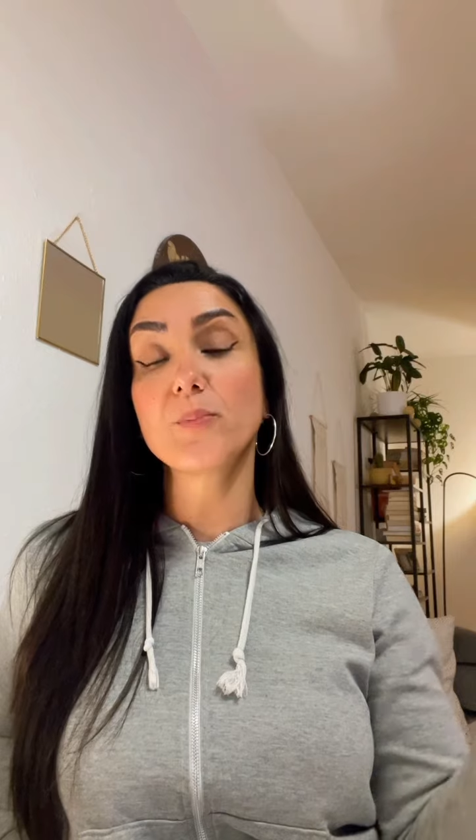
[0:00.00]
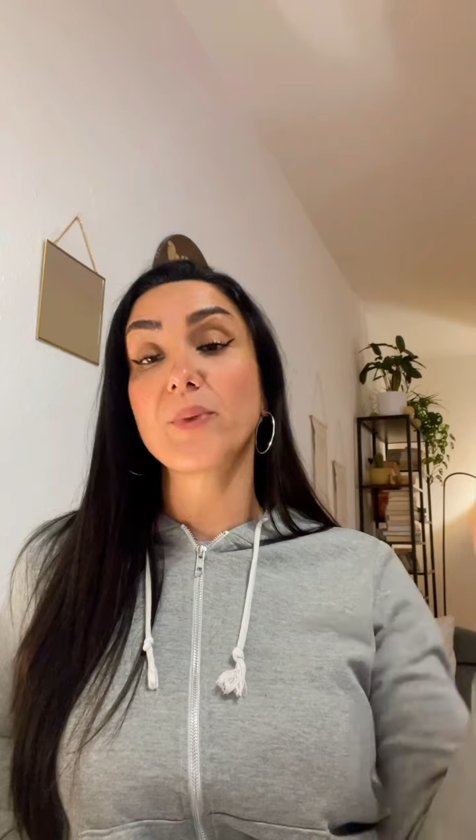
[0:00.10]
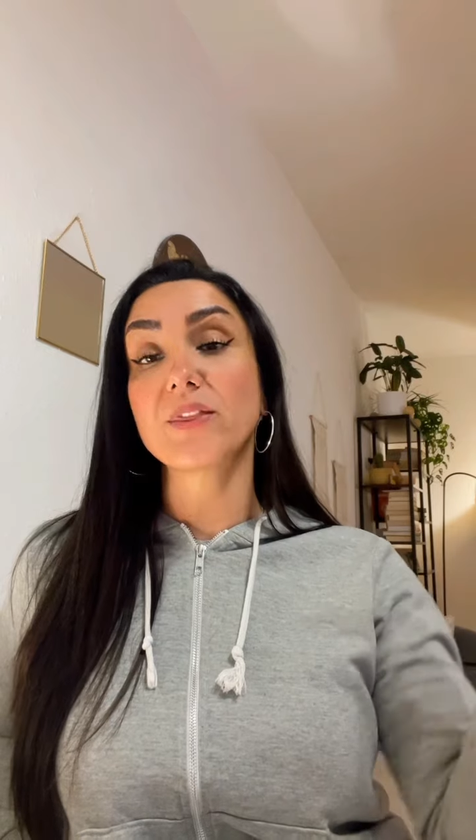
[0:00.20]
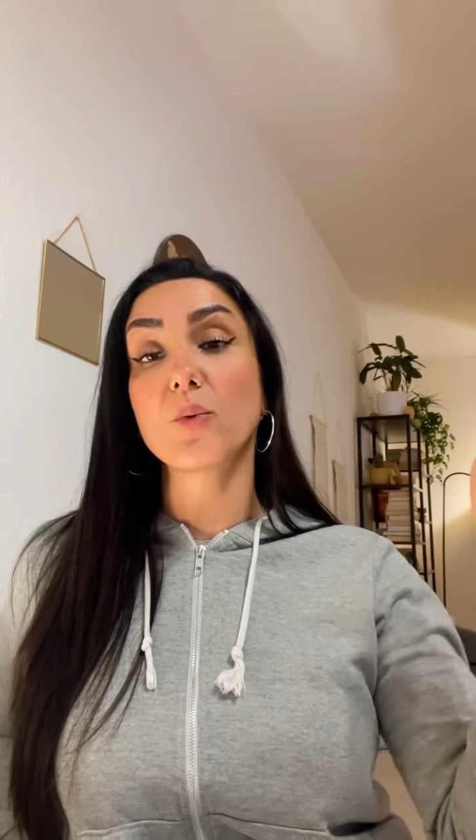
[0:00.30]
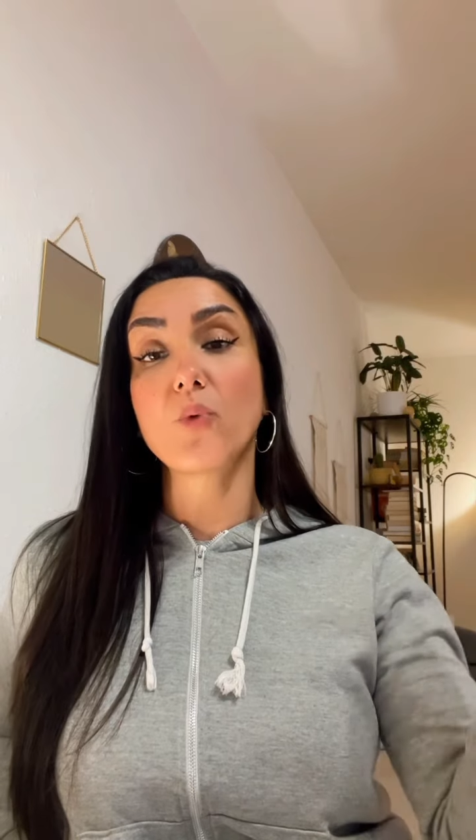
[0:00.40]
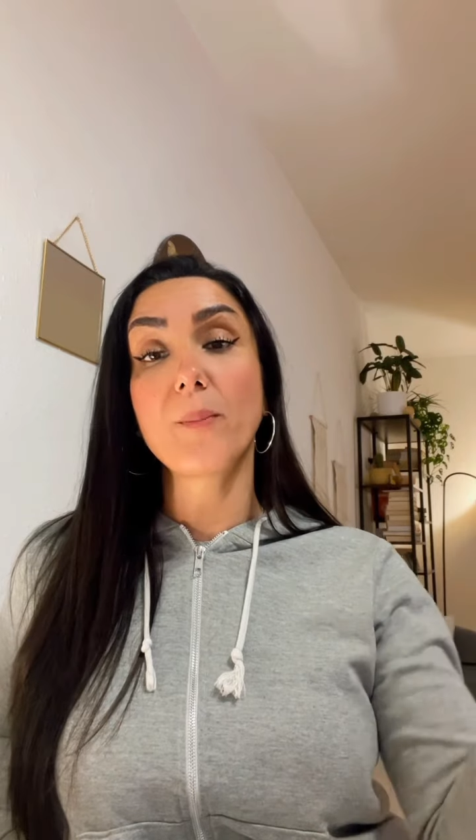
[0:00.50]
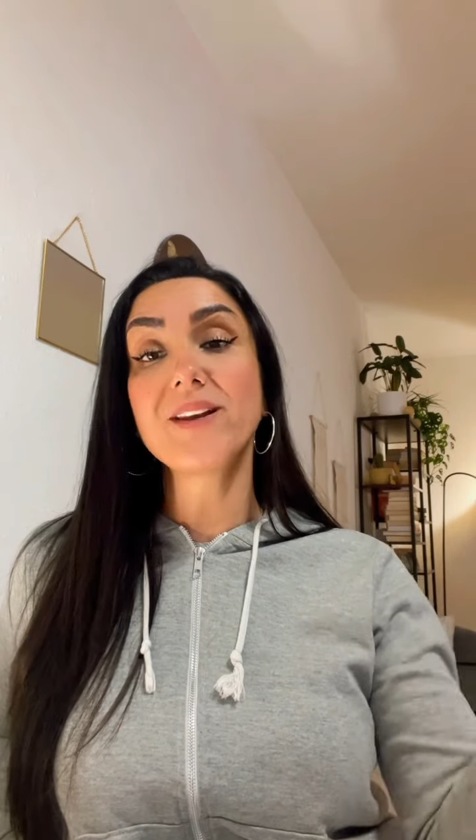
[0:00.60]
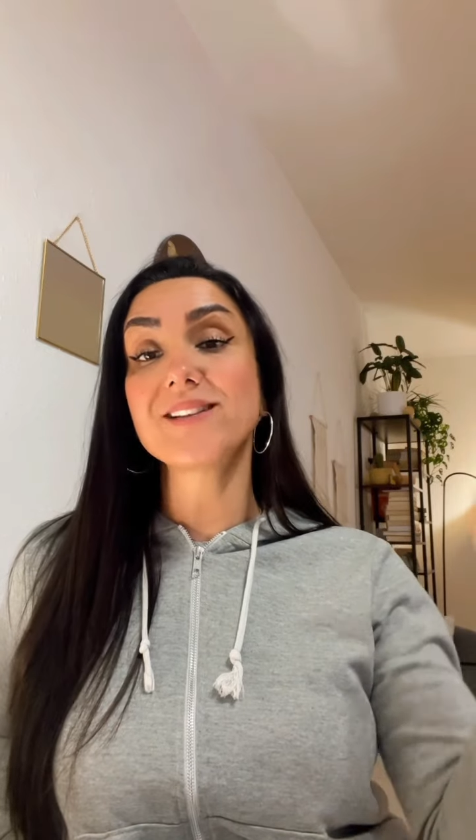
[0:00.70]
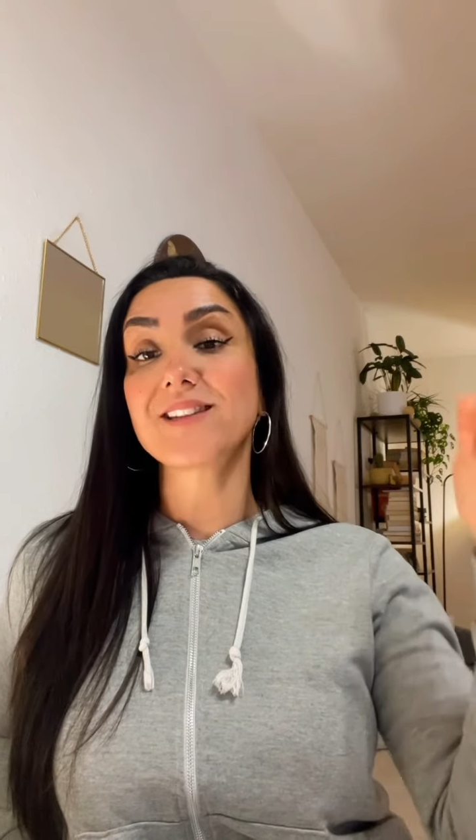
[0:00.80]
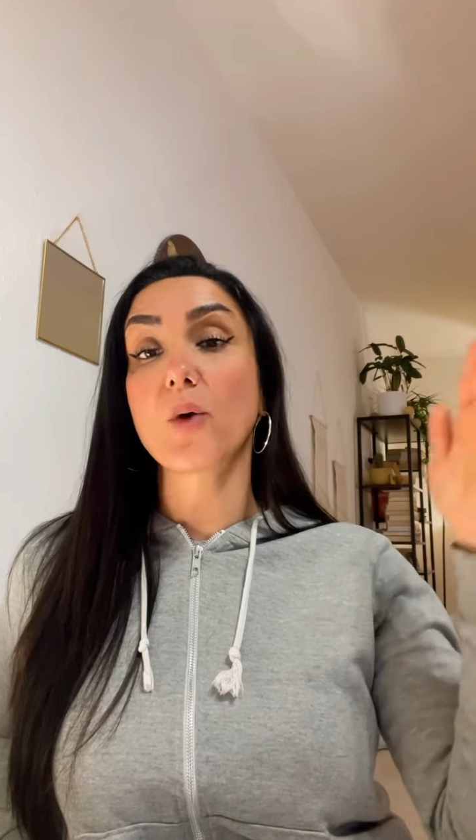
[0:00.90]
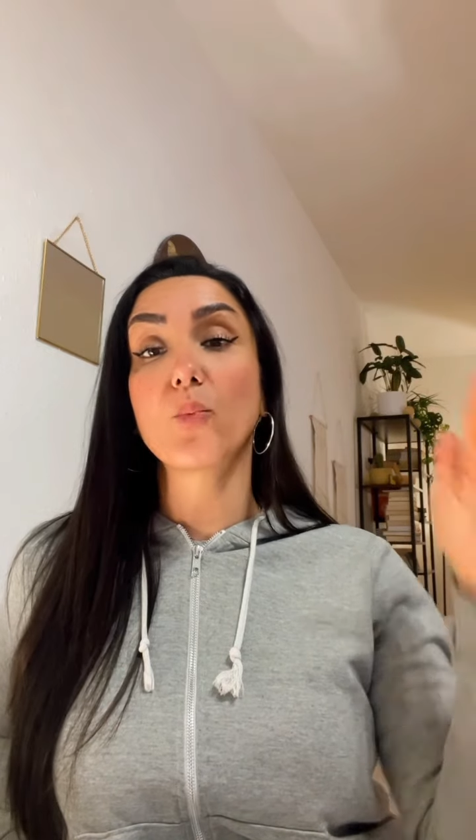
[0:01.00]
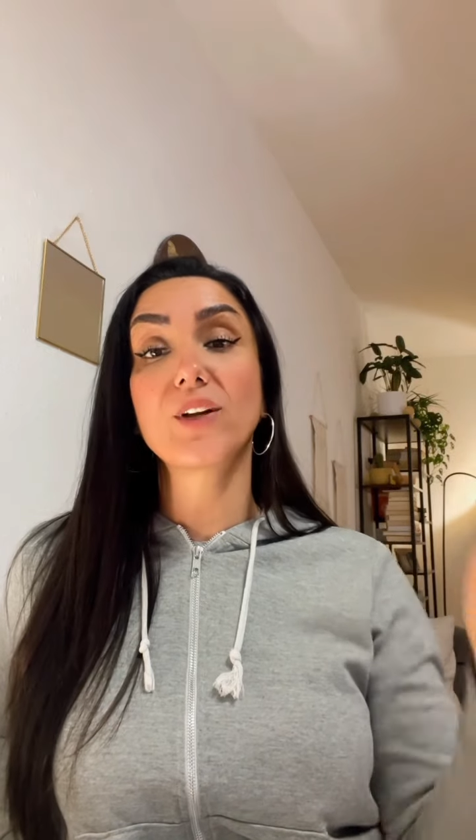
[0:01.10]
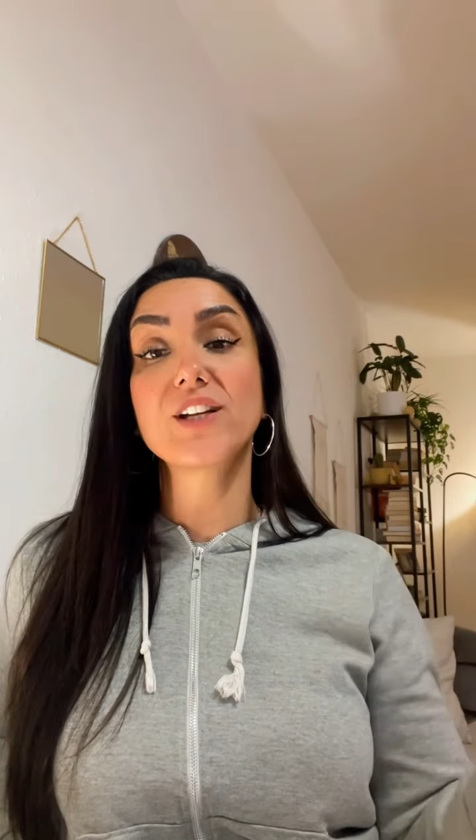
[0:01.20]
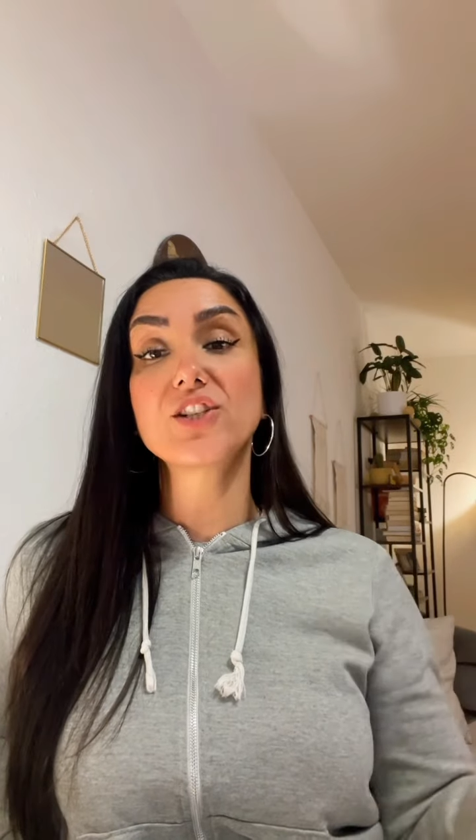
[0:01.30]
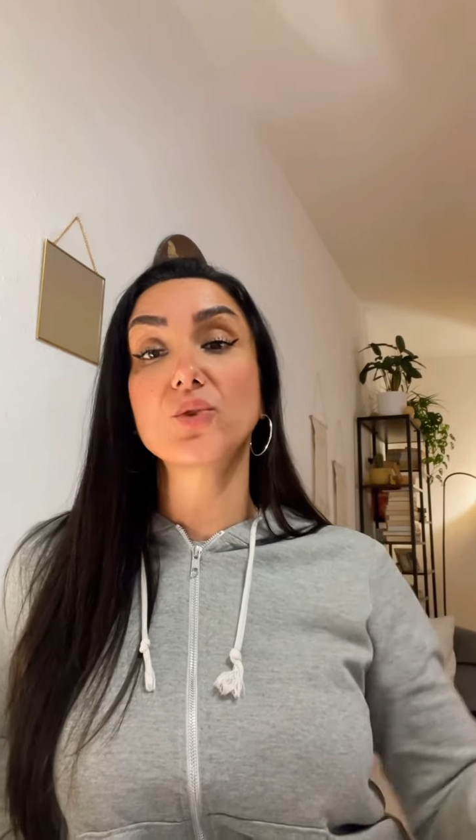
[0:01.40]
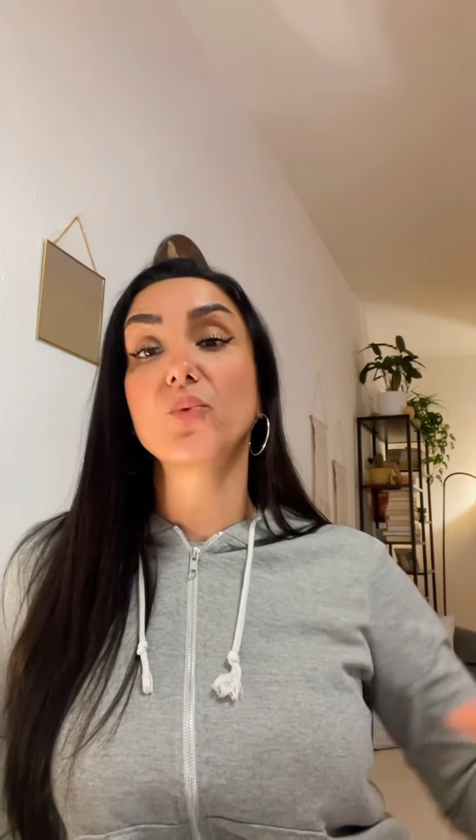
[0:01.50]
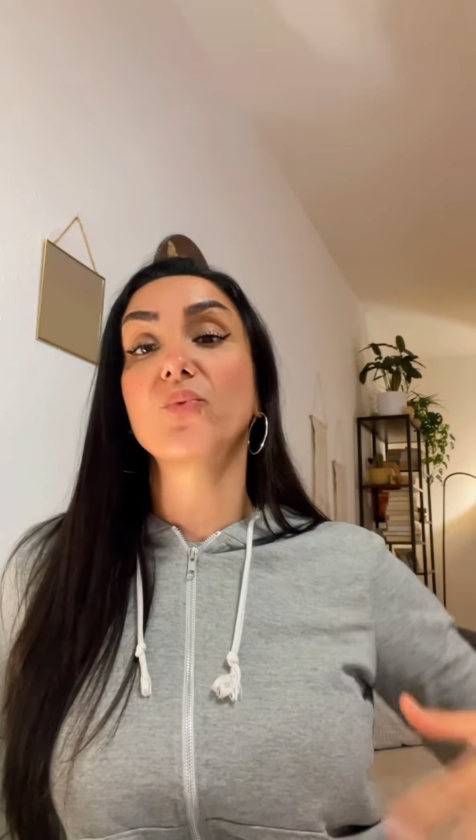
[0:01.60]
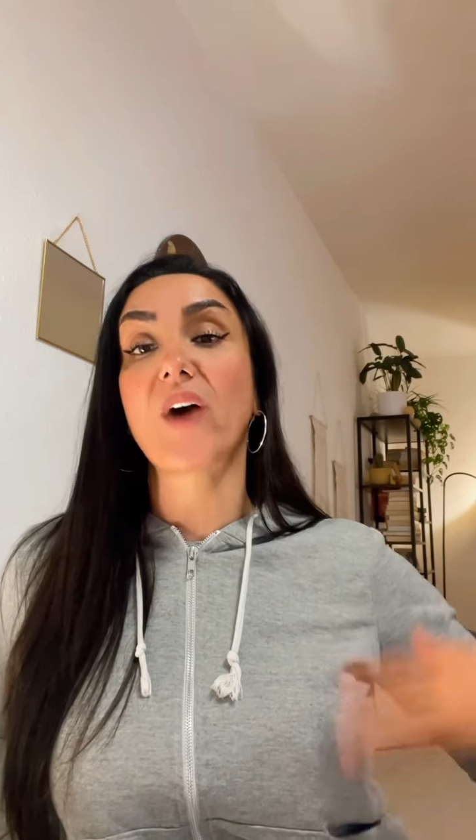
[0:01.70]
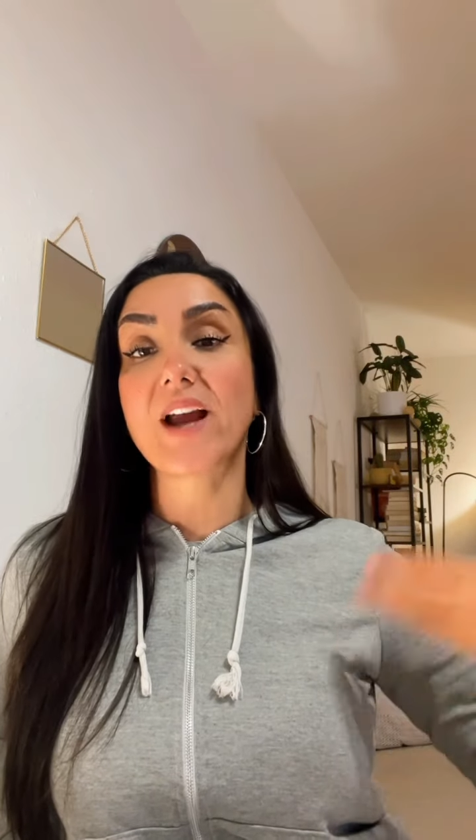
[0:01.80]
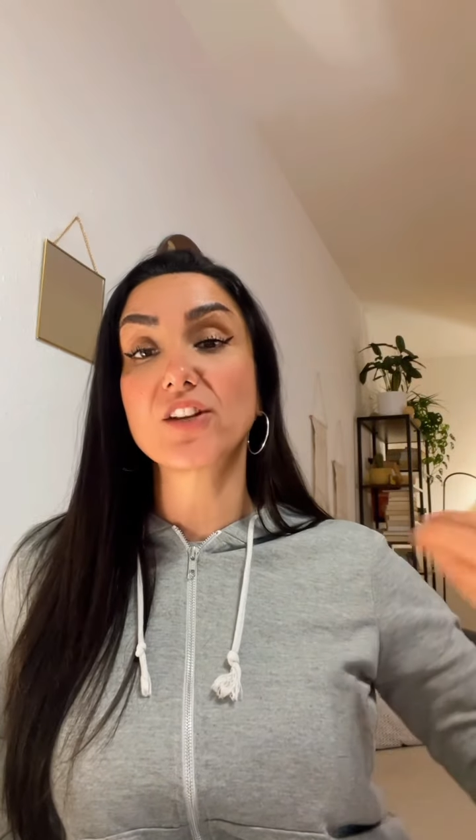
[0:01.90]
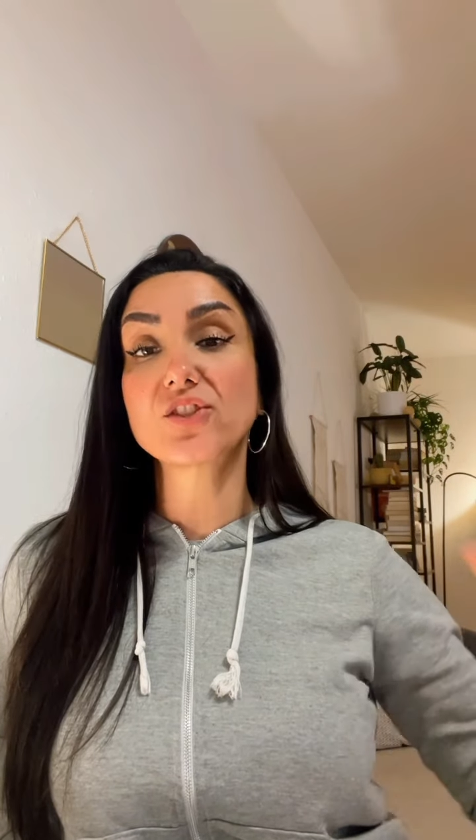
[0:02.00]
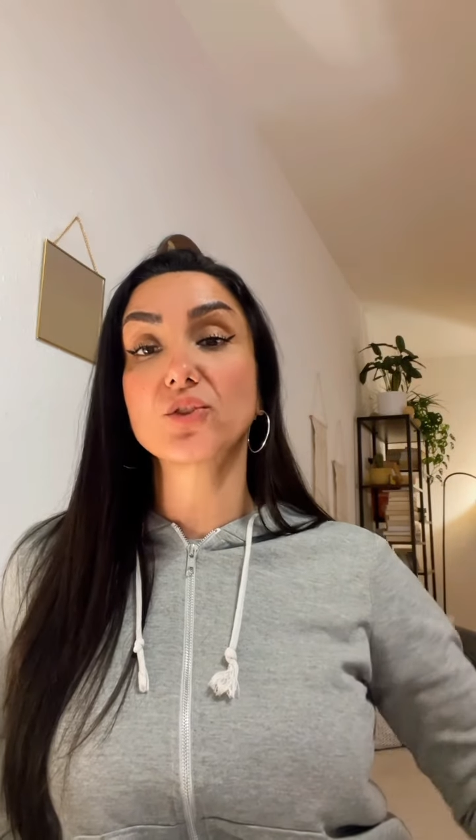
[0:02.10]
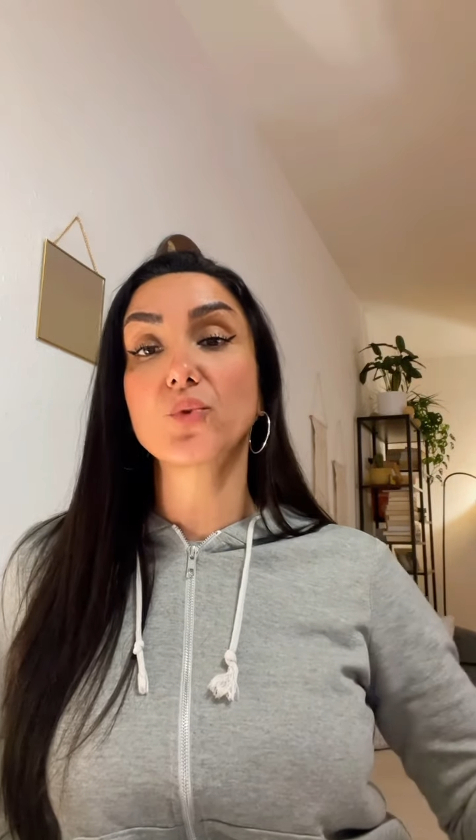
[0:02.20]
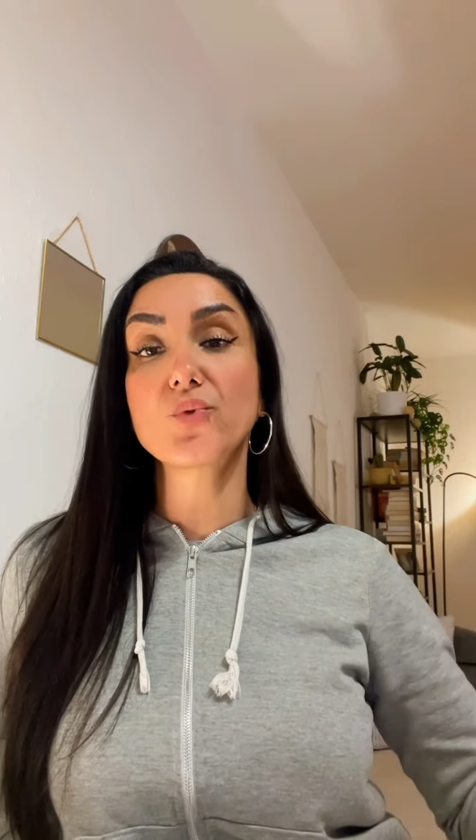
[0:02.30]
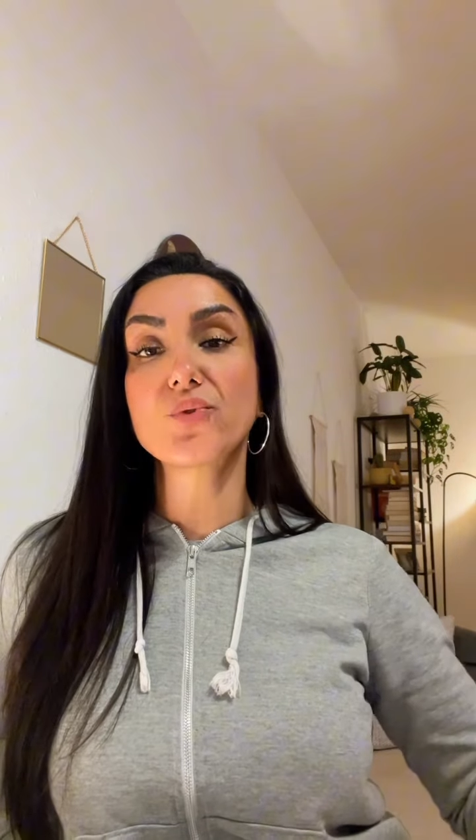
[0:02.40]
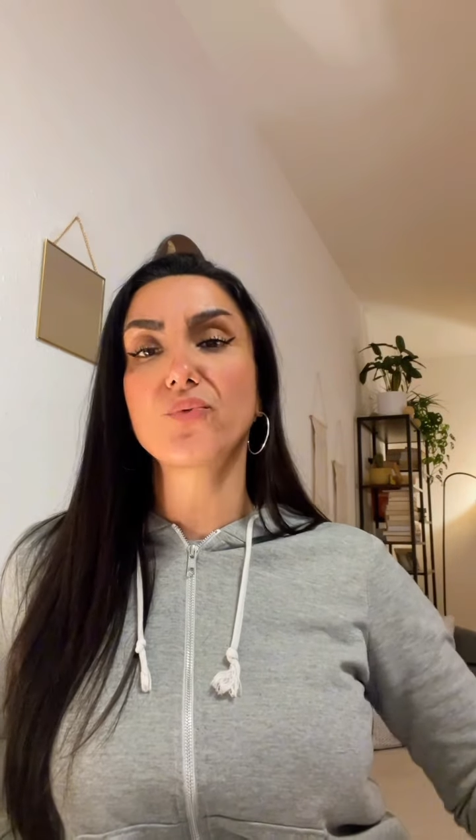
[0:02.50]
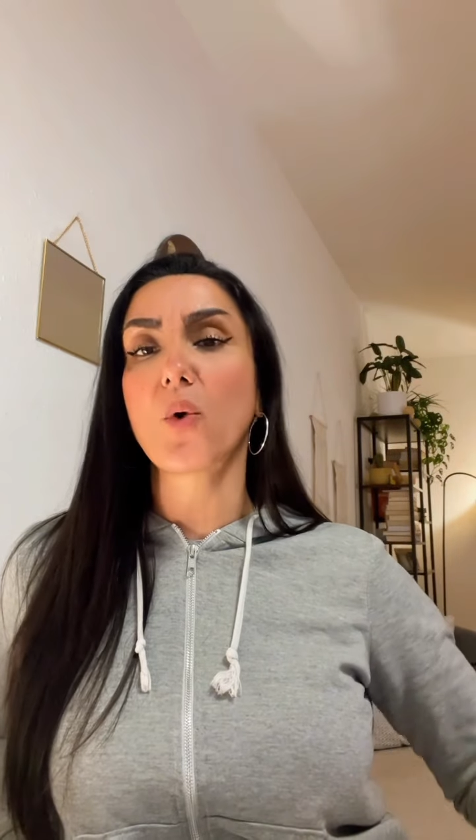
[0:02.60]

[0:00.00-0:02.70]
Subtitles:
but the woman is not willing to find a solution for